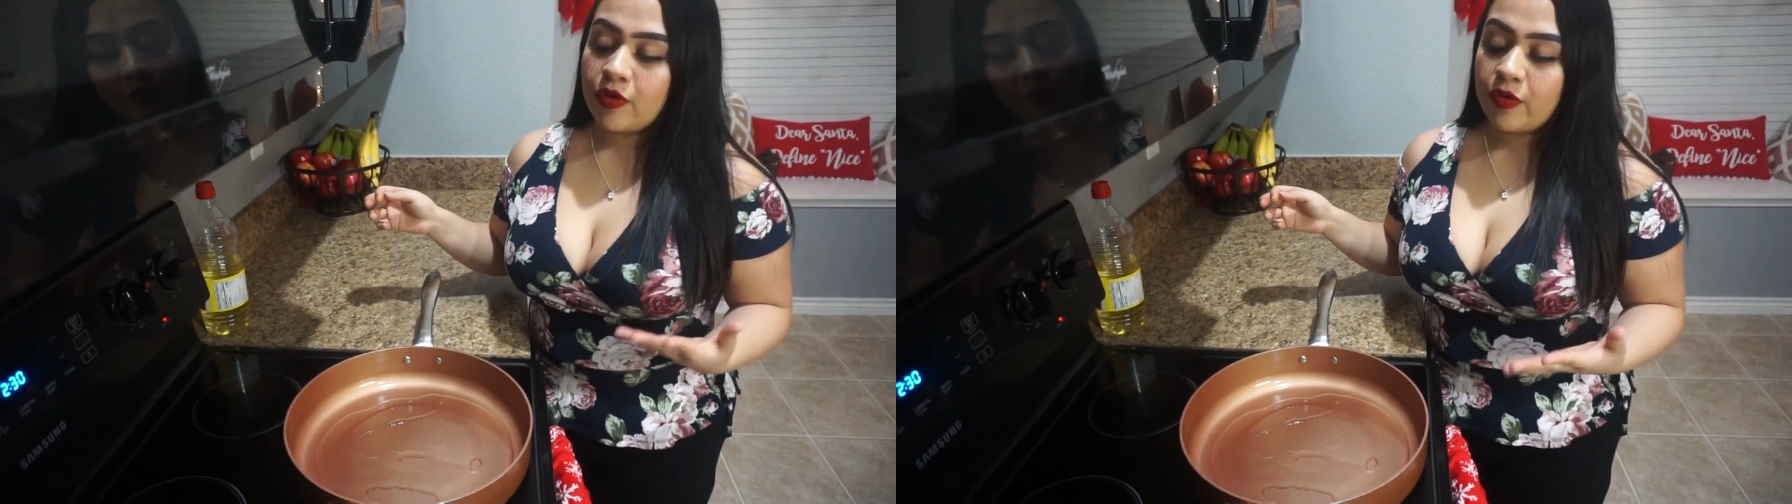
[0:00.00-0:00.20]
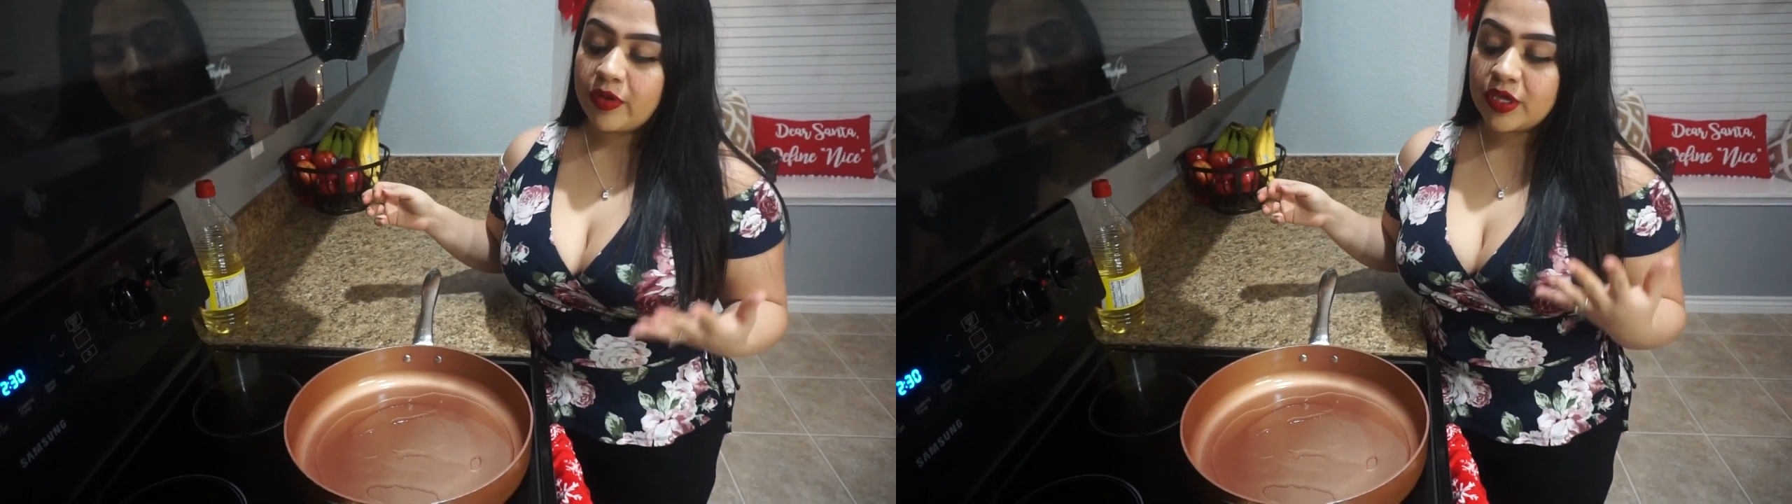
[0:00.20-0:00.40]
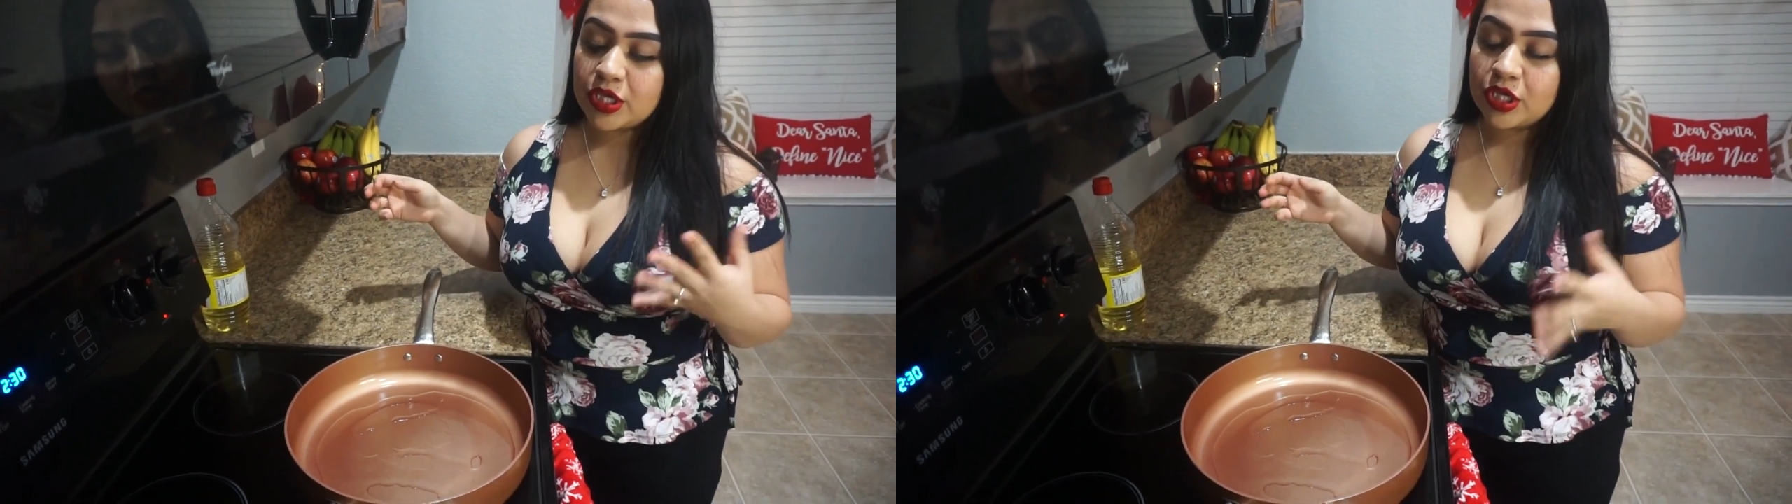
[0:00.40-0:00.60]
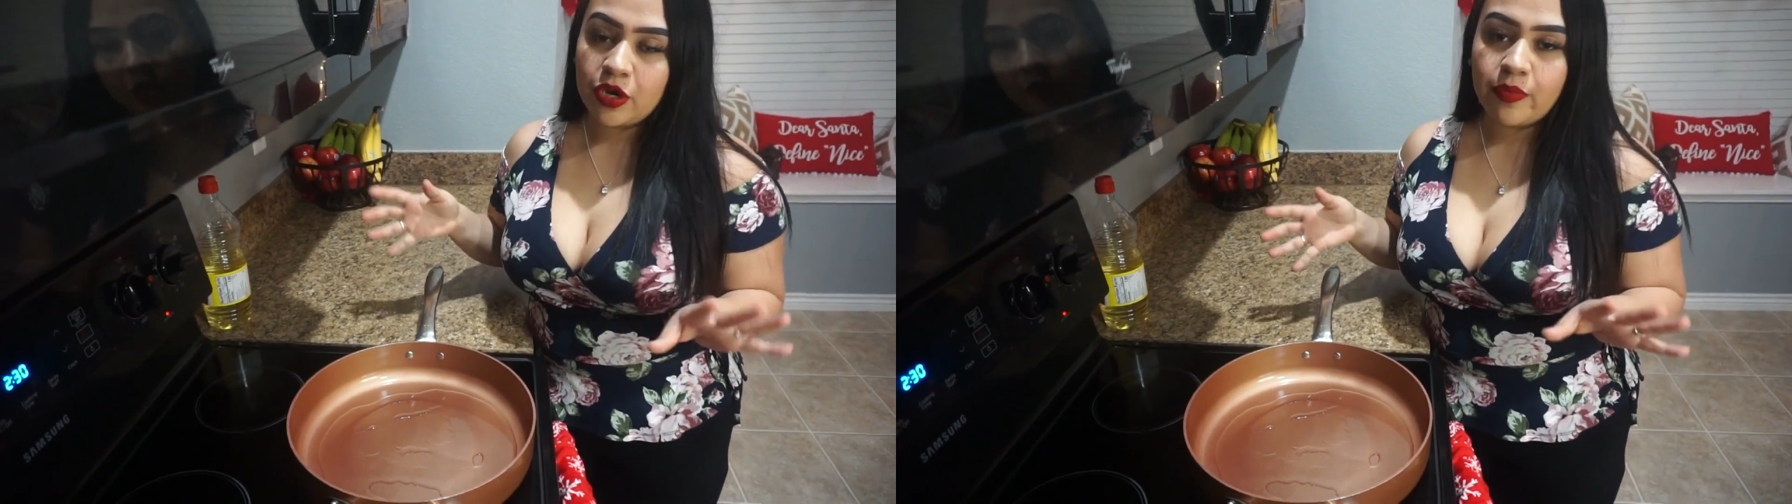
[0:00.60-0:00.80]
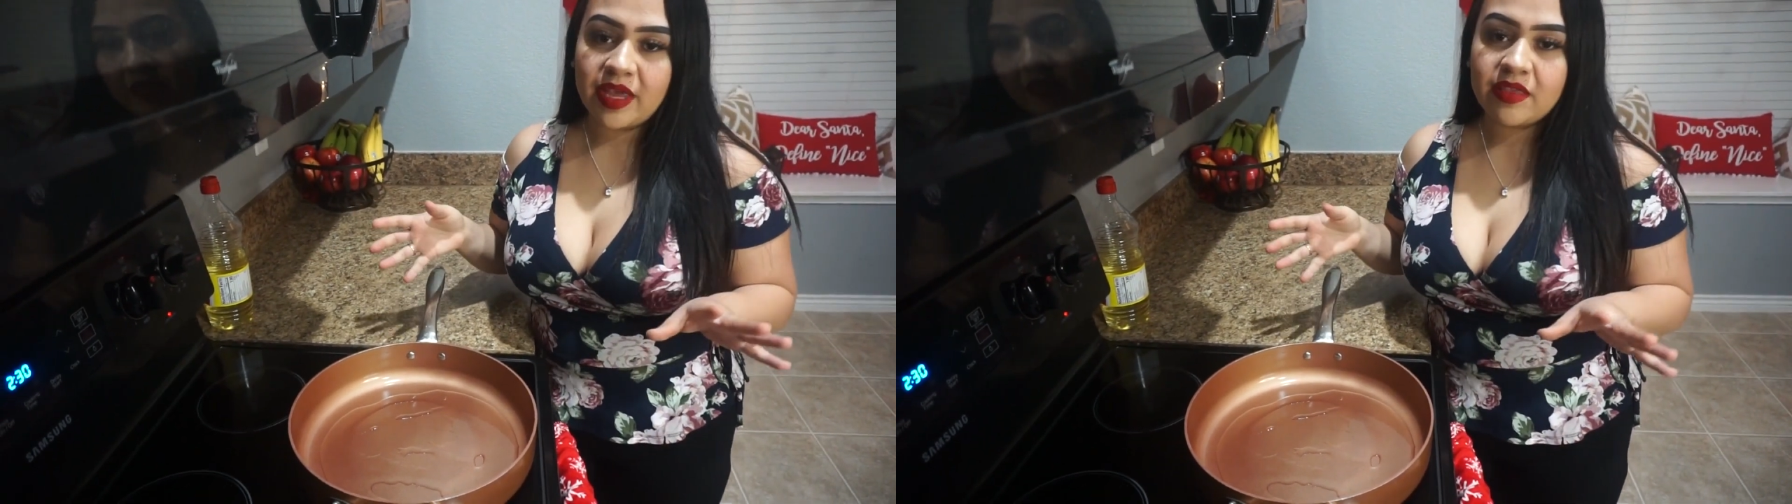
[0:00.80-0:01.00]
oil because
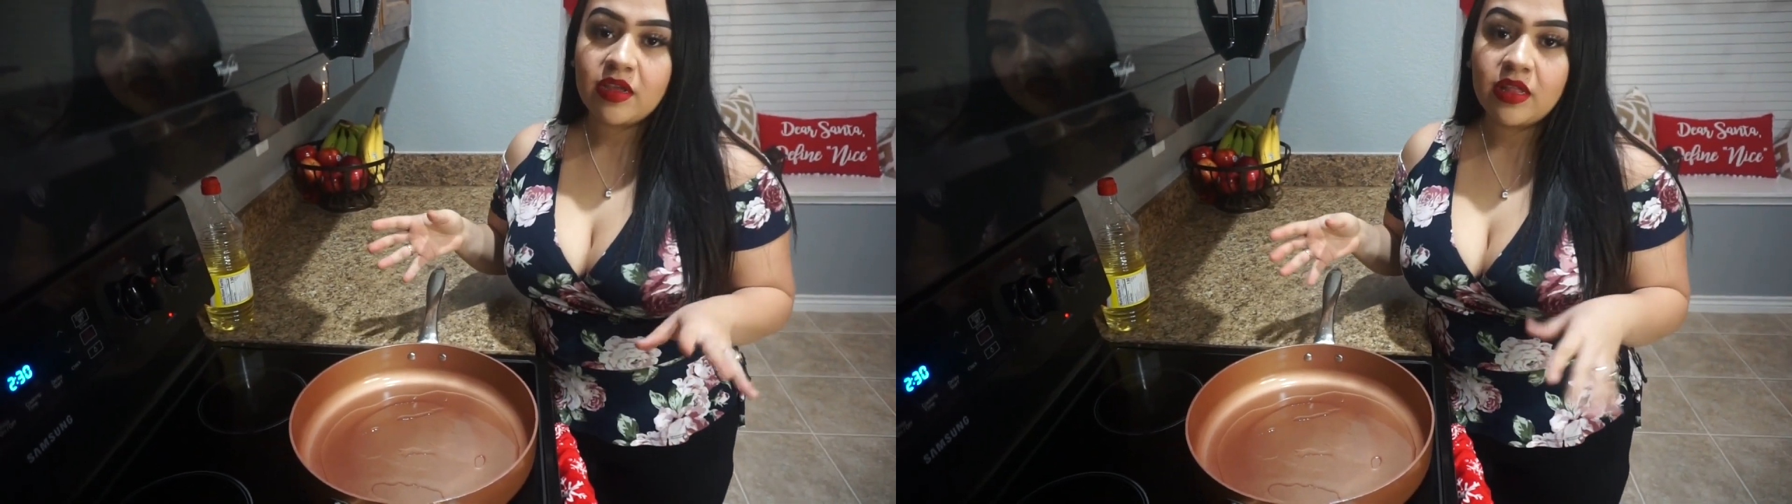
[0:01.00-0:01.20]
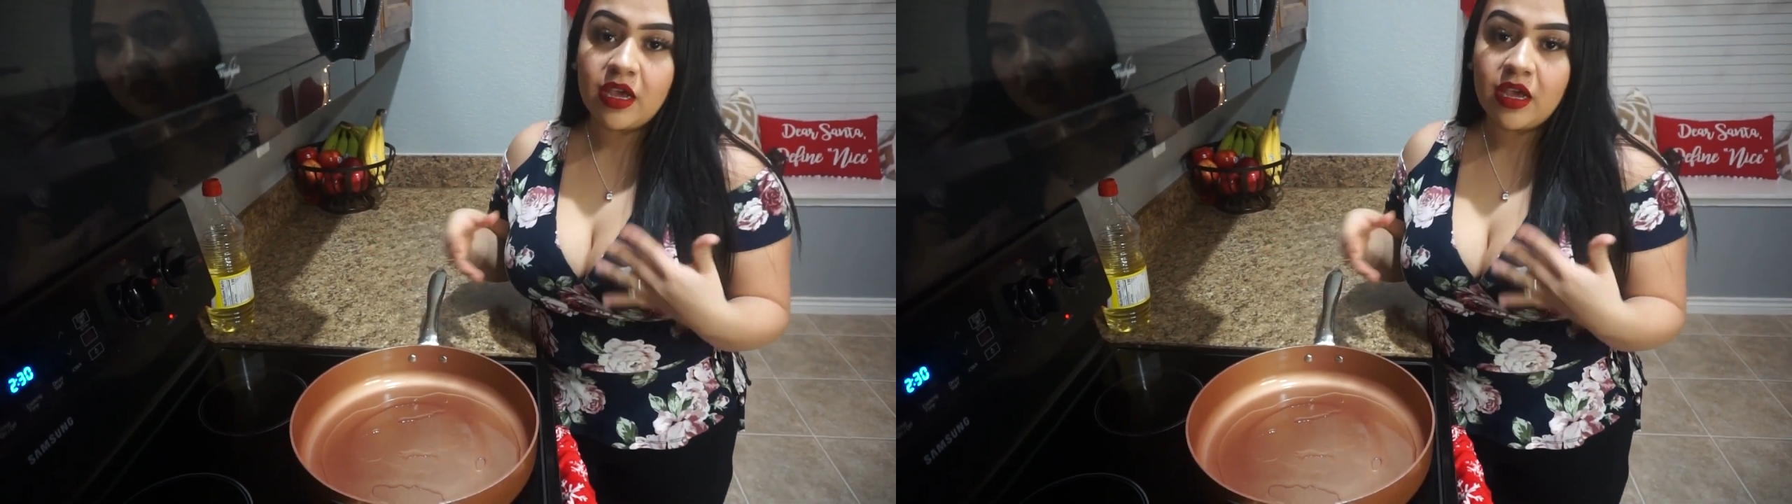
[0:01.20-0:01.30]
you're basically